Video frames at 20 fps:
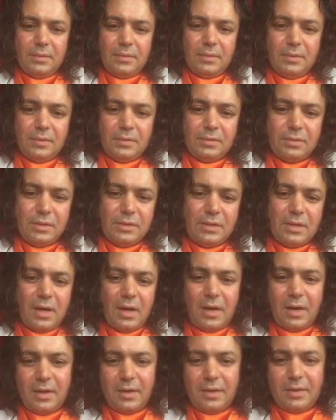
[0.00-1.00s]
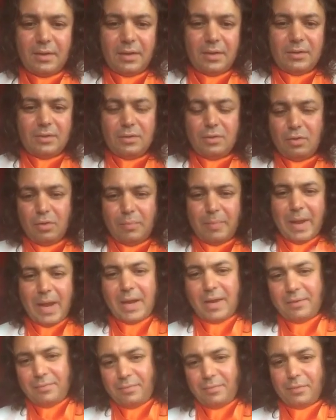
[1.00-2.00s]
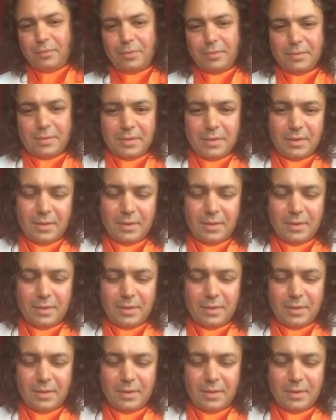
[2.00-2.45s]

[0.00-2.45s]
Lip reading: So it's hard to go back and forth,